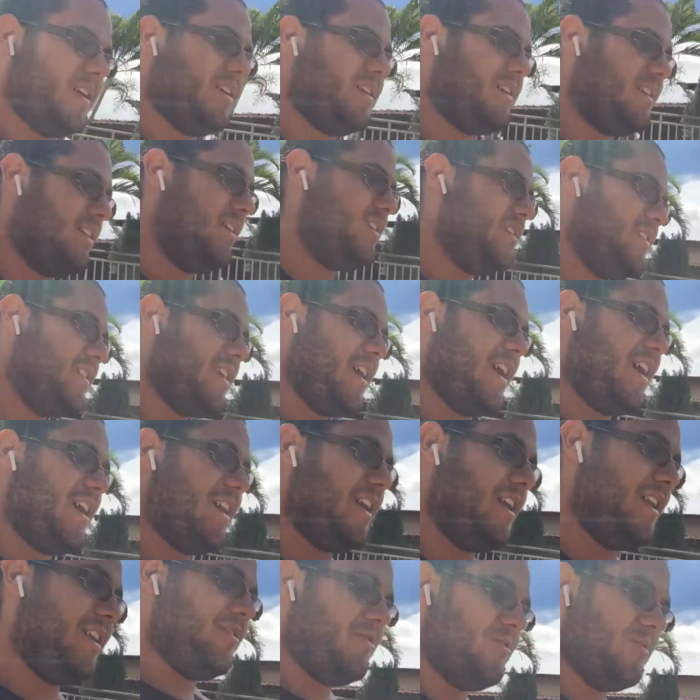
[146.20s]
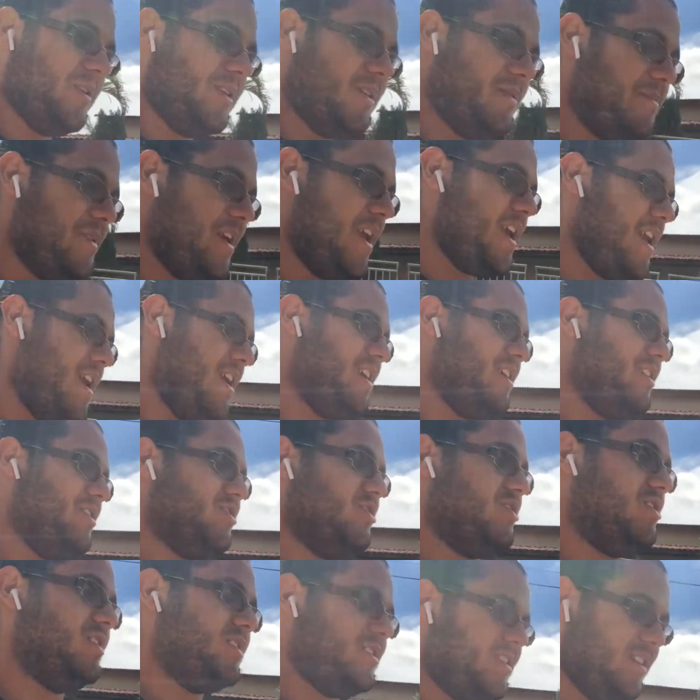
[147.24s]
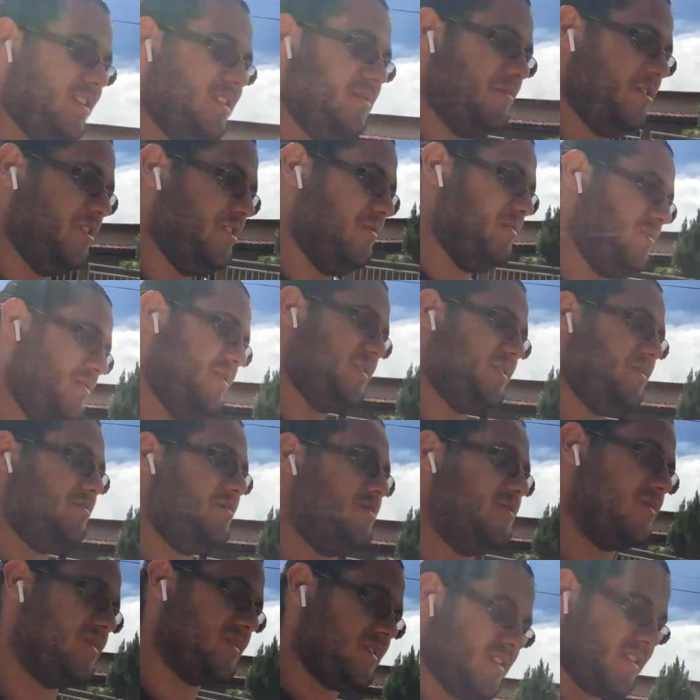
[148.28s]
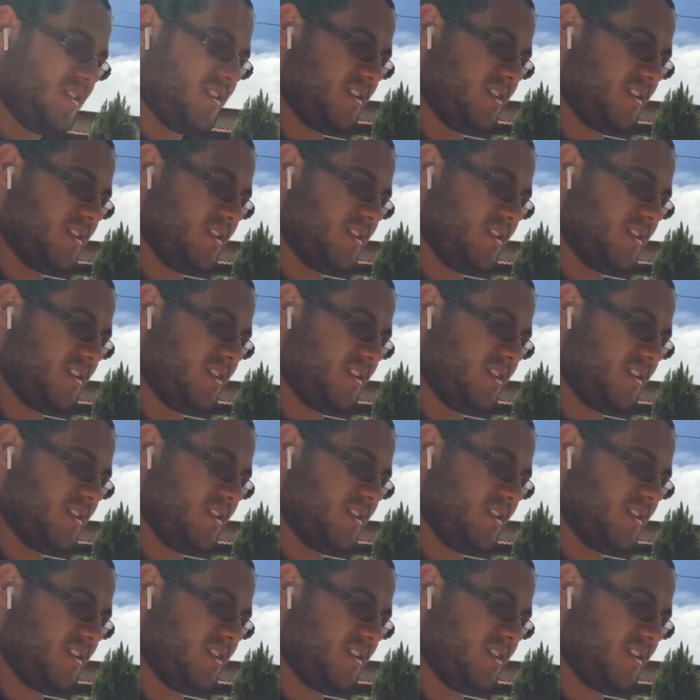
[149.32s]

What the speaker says: because I don't want to pay a shit ton of money for some music.